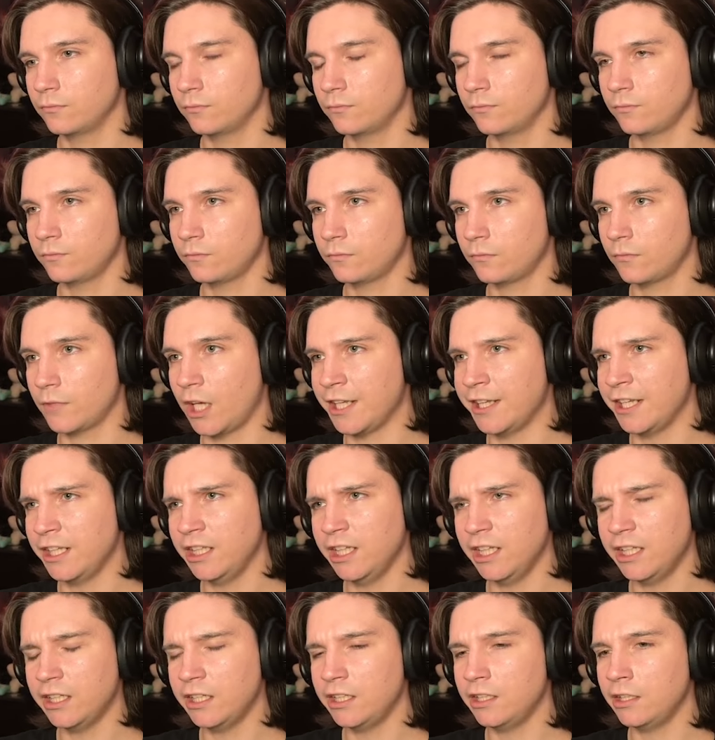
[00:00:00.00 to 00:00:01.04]
I think they
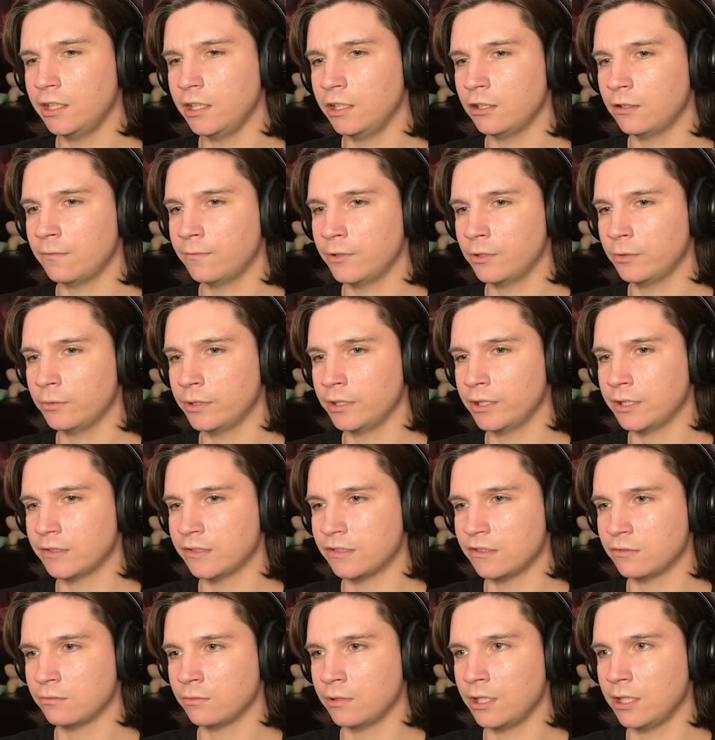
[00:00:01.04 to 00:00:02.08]
did an interview with this
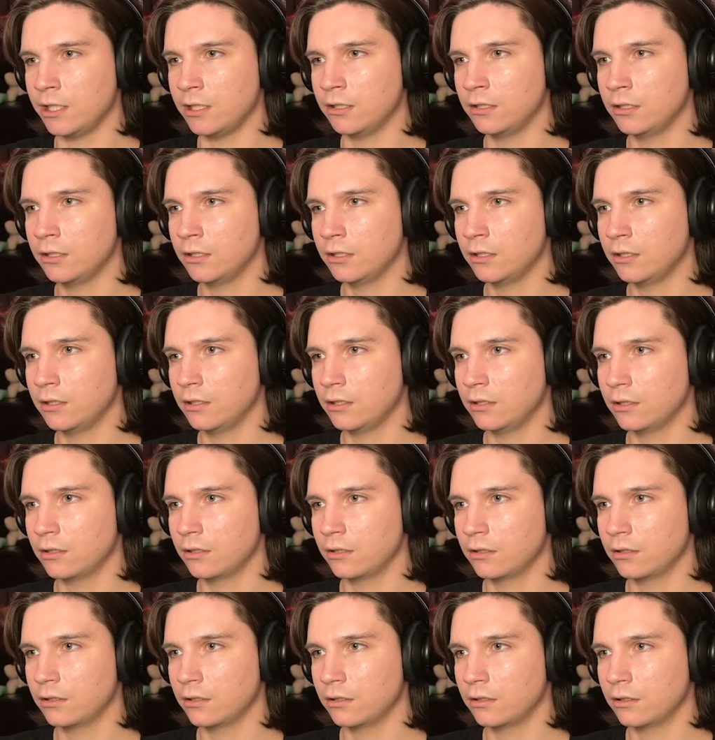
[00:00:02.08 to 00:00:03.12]
as well.
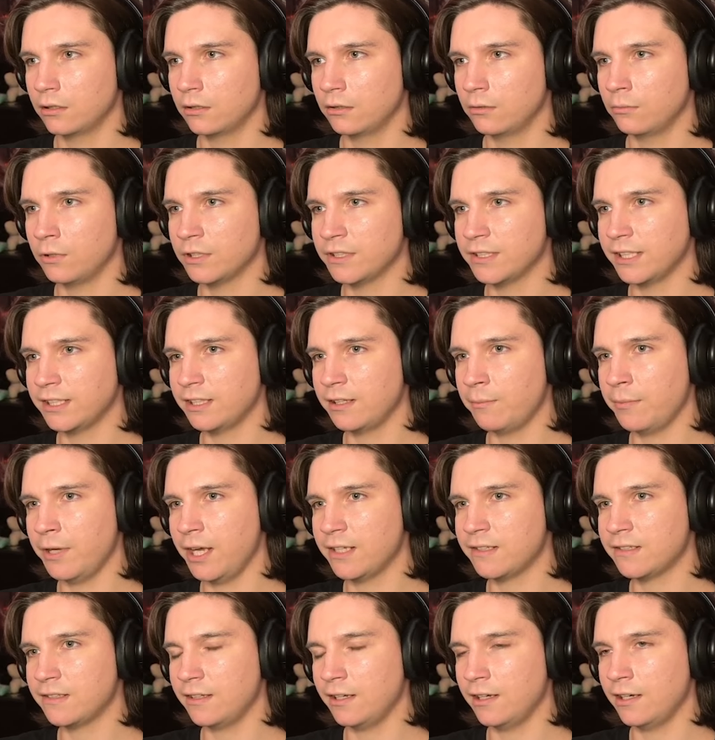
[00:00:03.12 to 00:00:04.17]
What's like the
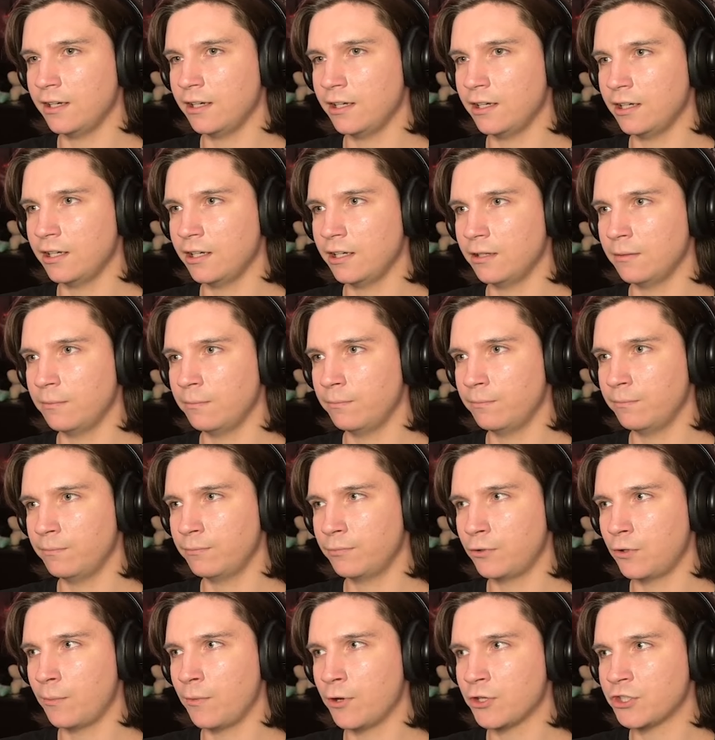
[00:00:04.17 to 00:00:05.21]
best
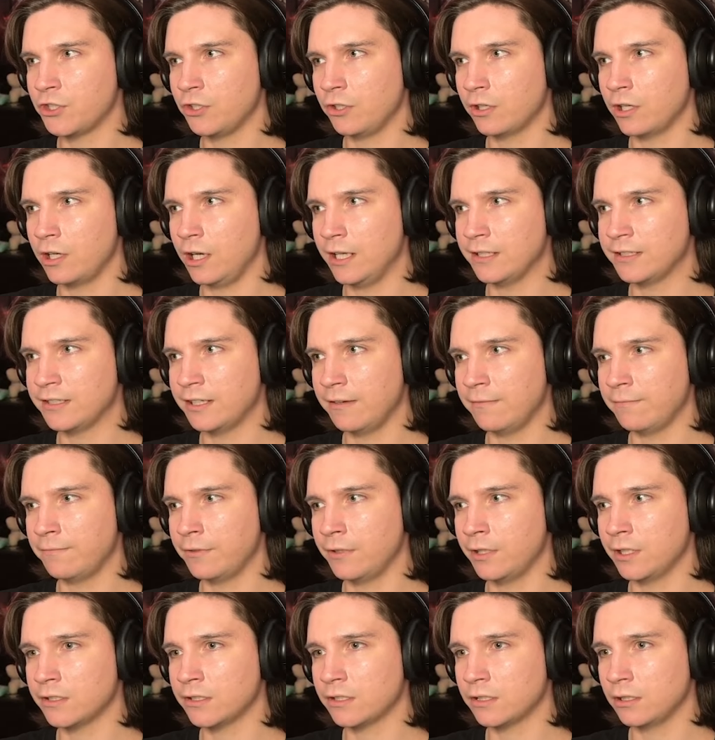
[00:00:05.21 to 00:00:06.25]
promotional content for
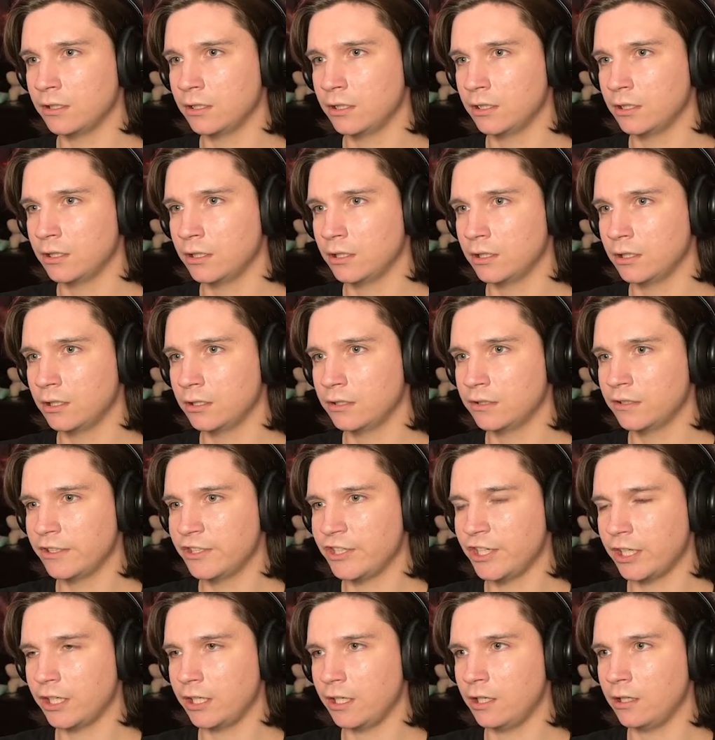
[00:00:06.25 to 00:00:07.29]
this to
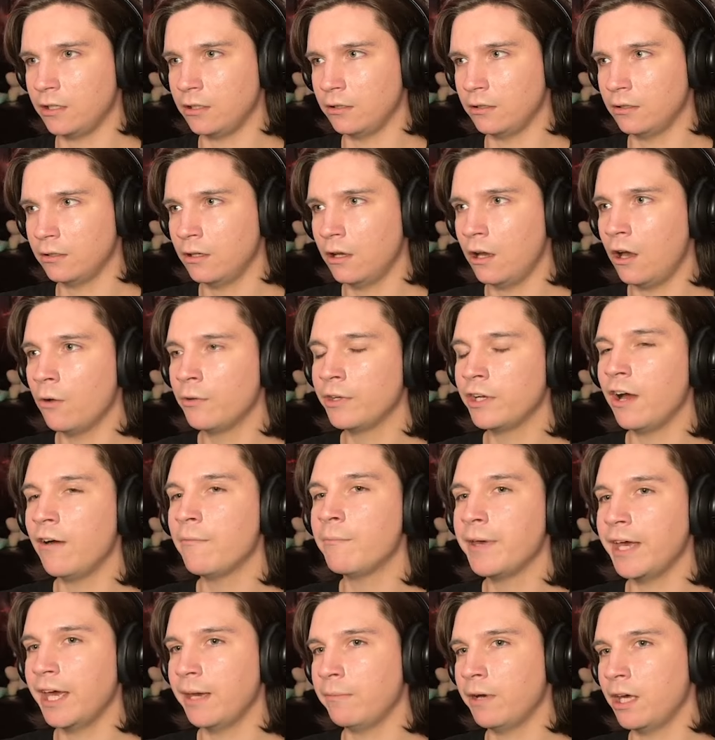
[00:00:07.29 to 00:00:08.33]
check out? Oh, we don't have
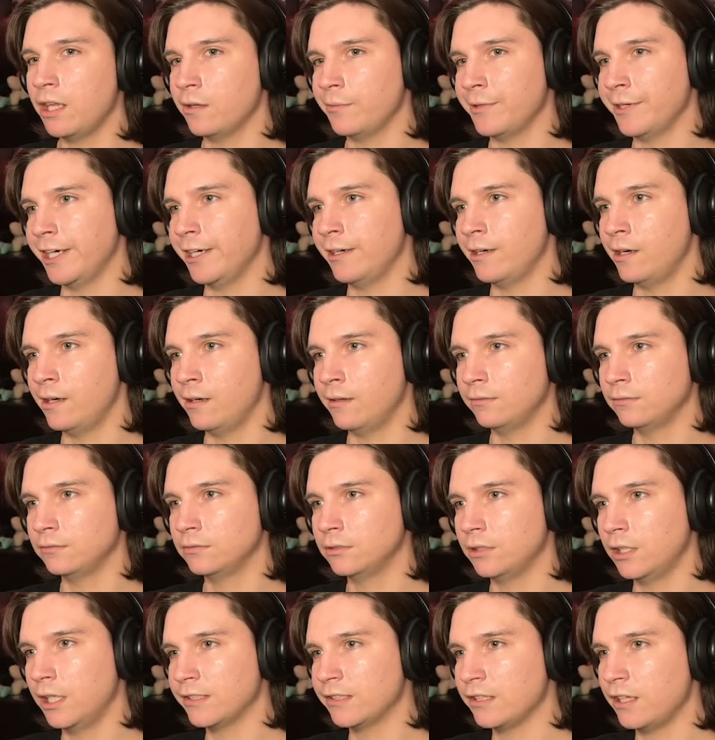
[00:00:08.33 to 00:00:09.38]
Bae, by the way.
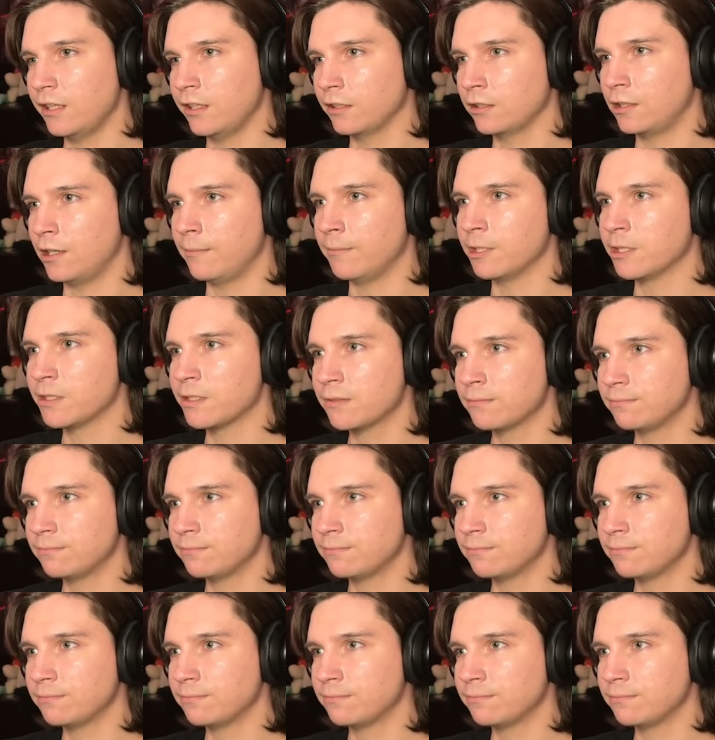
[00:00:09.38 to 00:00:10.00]
I saw it in the comments.